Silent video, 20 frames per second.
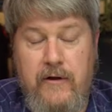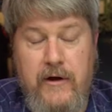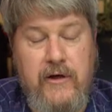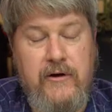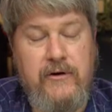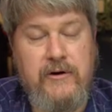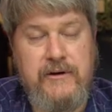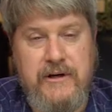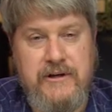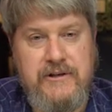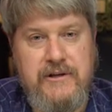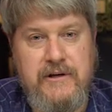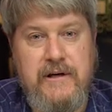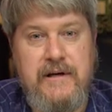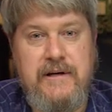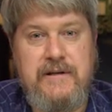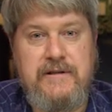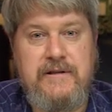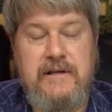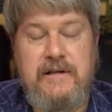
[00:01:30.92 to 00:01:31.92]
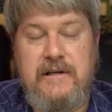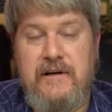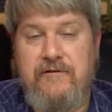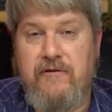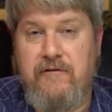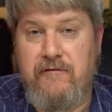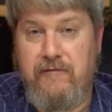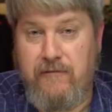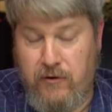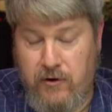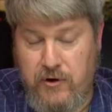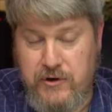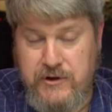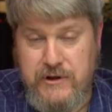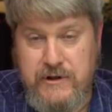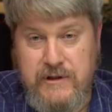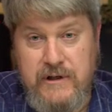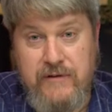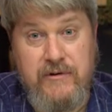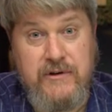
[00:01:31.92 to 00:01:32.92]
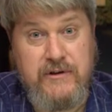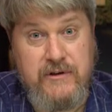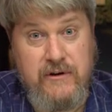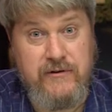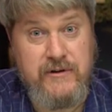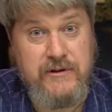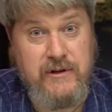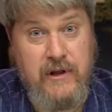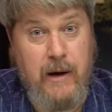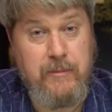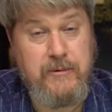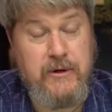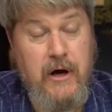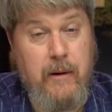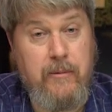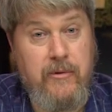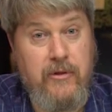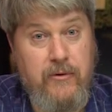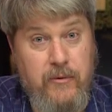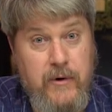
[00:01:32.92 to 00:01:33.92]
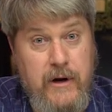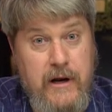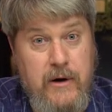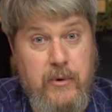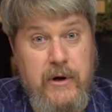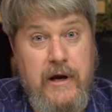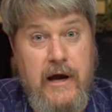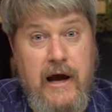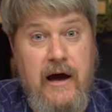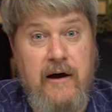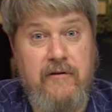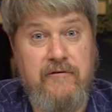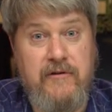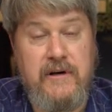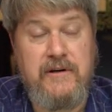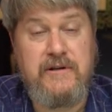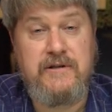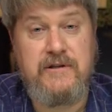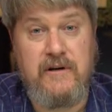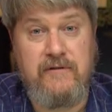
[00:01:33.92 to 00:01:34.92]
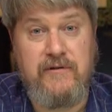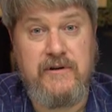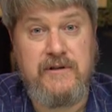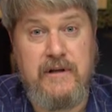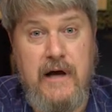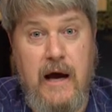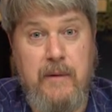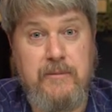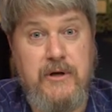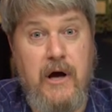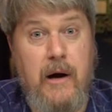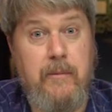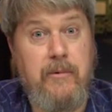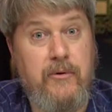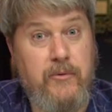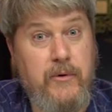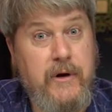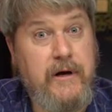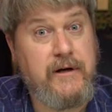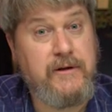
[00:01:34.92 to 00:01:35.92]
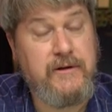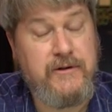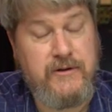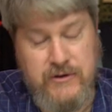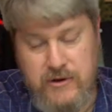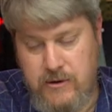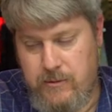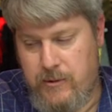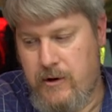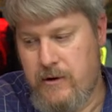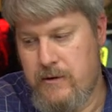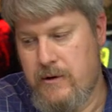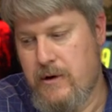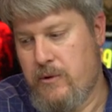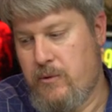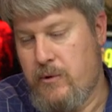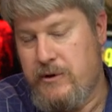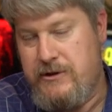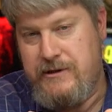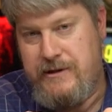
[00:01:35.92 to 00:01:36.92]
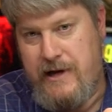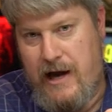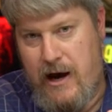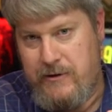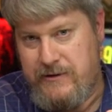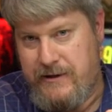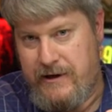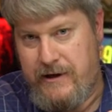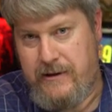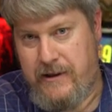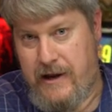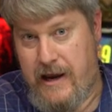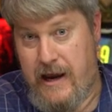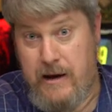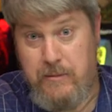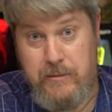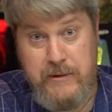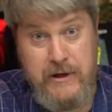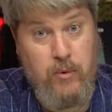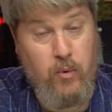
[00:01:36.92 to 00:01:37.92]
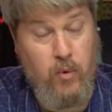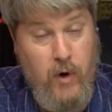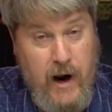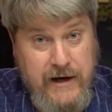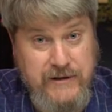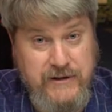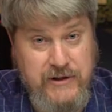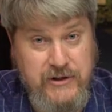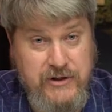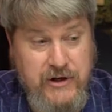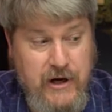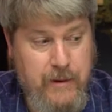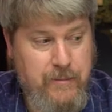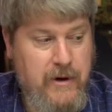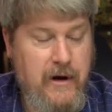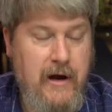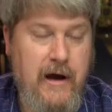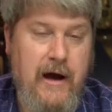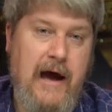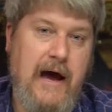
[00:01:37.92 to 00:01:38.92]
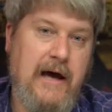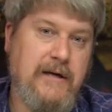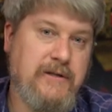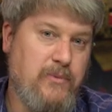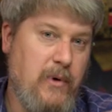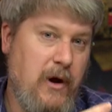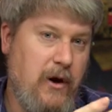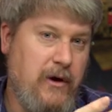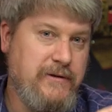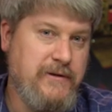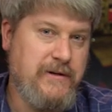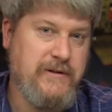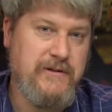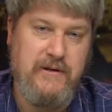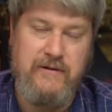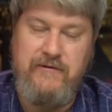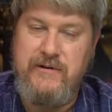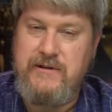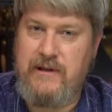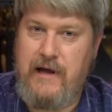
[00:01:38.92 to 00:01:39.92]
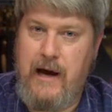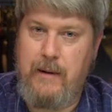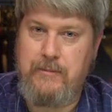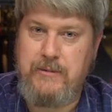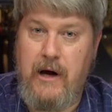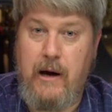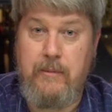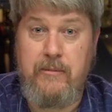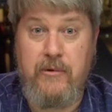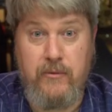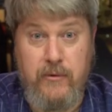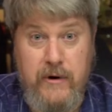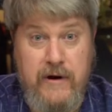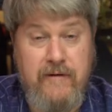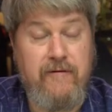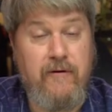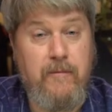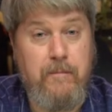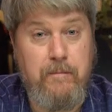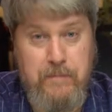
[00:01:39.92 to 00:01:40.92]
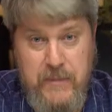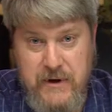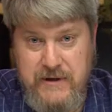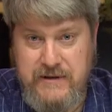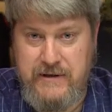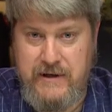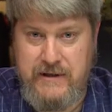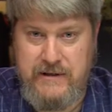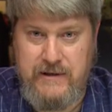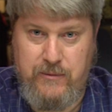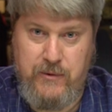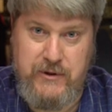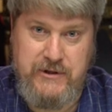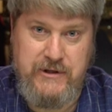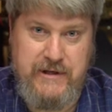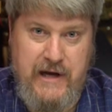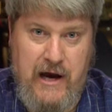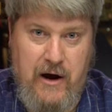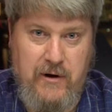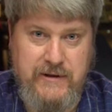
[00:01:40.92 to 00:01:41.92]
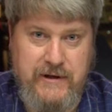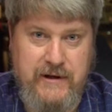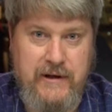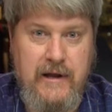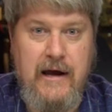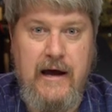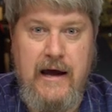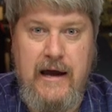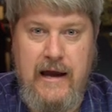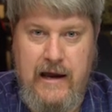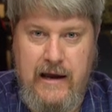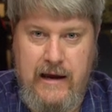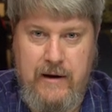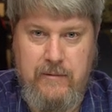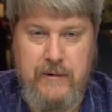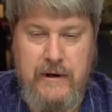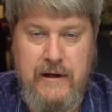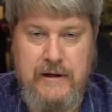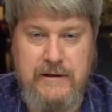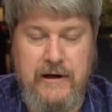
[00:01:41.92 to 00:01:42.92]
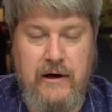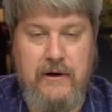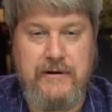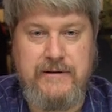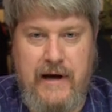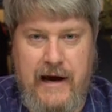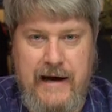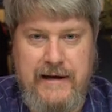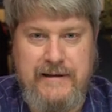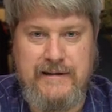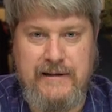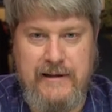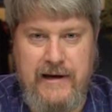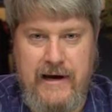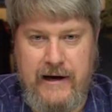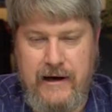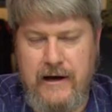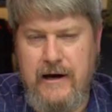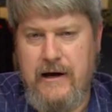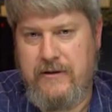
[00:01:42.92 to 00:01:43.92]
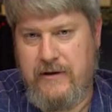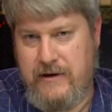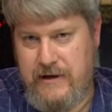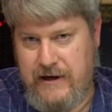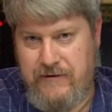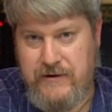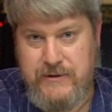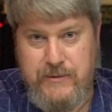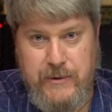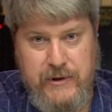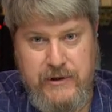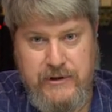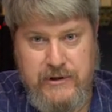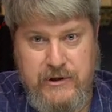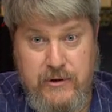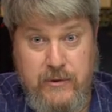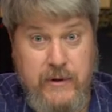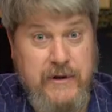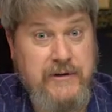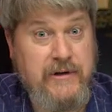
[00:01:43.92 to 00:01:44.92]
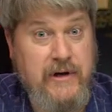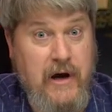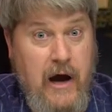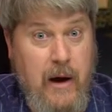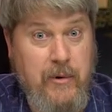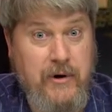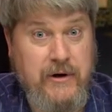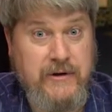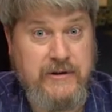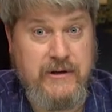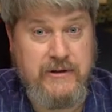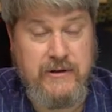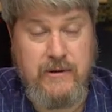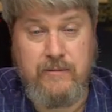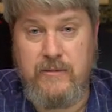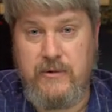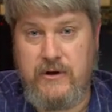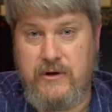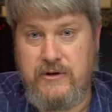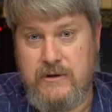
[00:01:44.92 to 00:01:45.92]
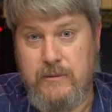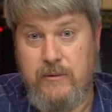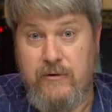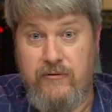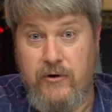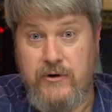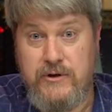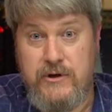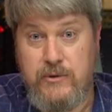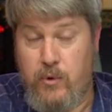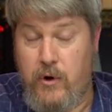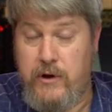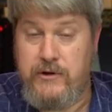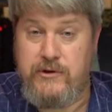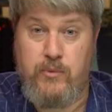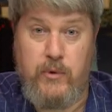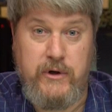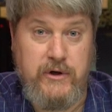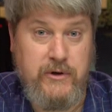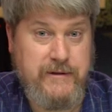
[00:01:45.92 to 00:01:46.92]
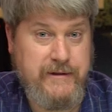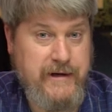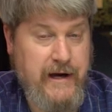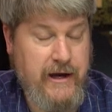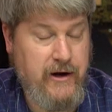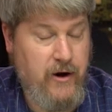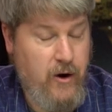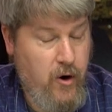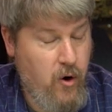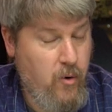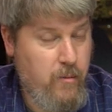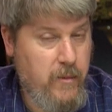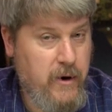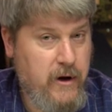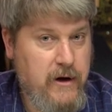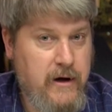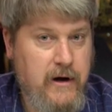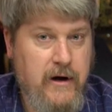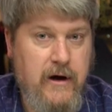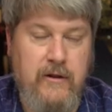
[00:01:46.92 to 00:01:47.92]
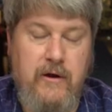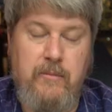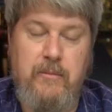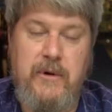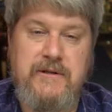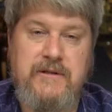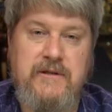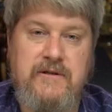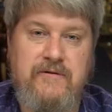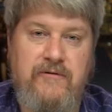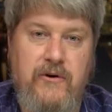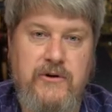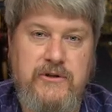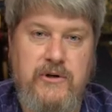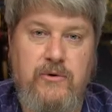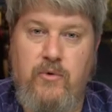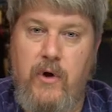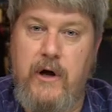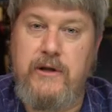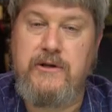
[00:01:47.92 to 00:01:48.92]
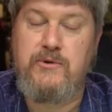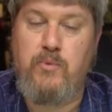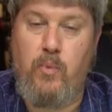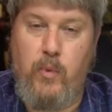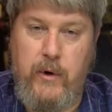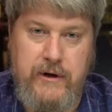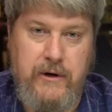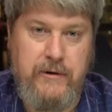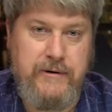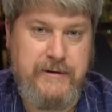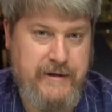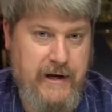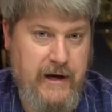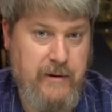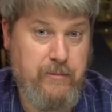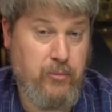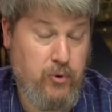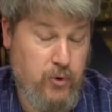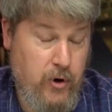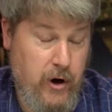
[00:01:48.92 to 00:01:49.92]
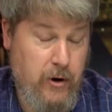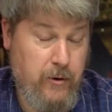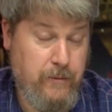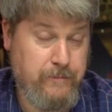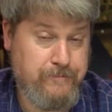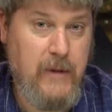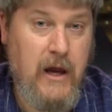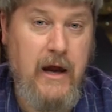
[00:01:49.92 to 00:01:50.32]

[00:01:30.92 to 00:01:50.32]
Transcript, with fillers: The other addition is the different versions of the Surface Laptop 3. We have the Surface Laptop 3 Consumer, which is housing the AMD Ryzen chip, as well as the Surface Laptop 3 for Business, which is housing Intel's Ice Lake. The difference between the two is the operating system. The consumer version runs Windows 10 Home. The business version runs Windows 10 Pro.